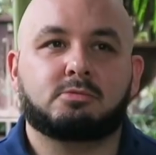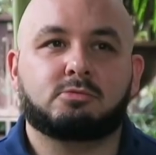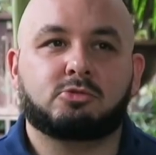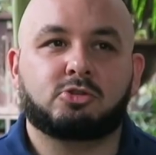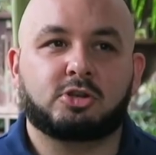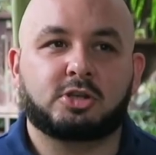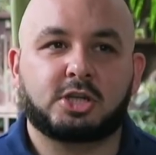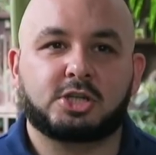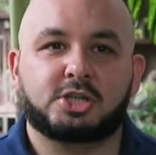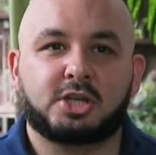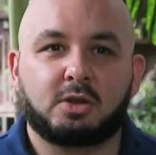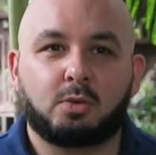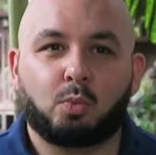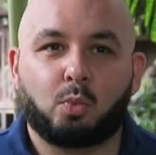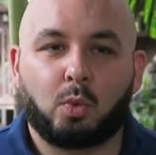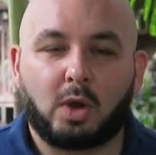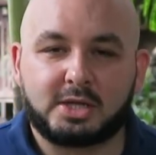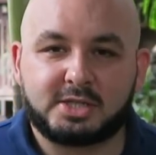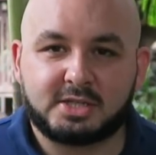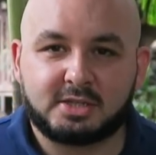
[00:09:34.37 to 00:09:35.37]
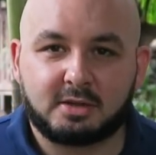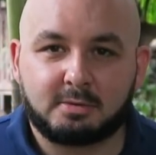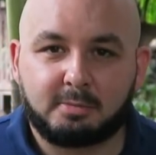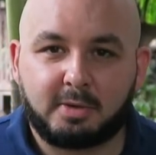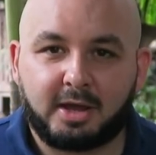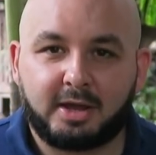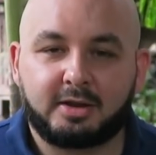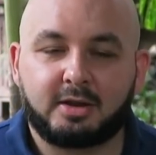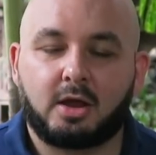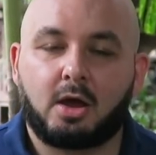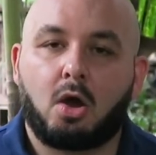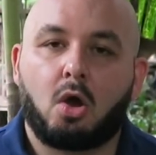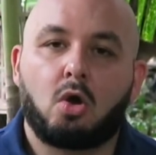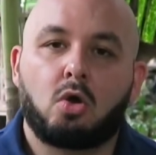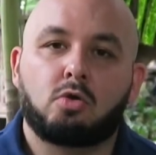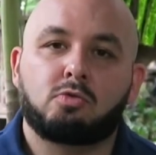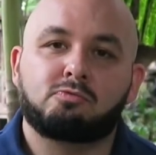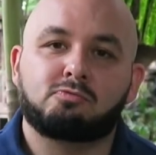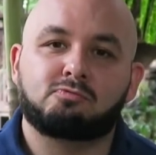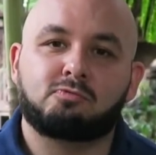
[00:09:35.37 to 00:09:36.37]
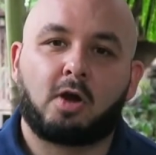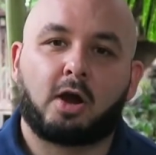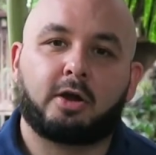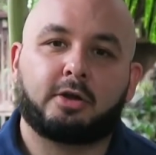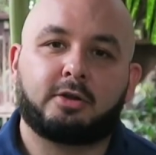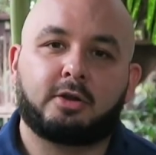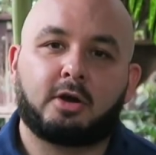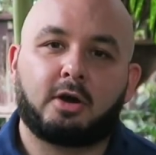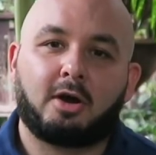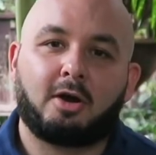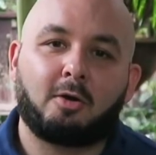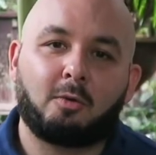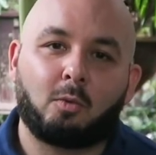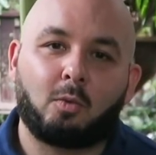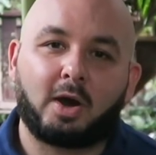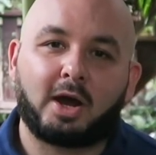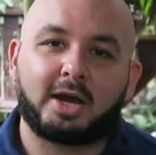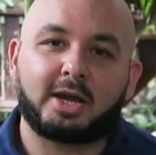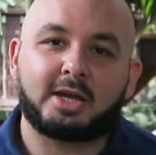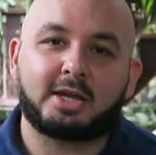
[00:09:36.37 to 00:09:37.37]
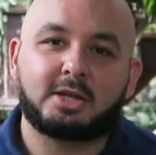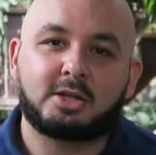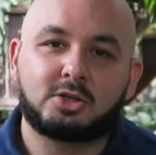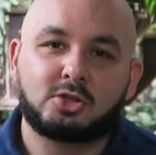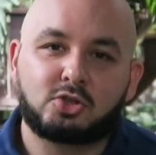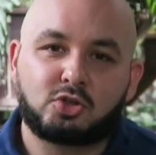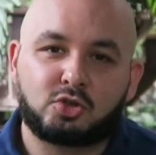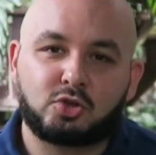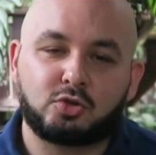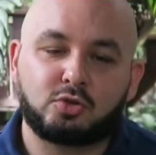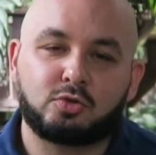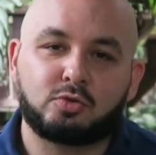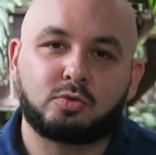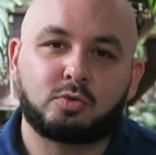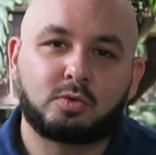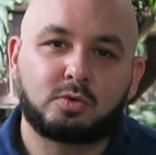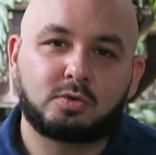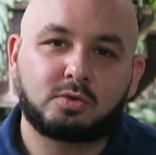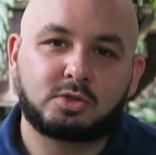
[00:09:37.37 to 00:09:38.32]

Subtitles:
traditionally Western men, run away to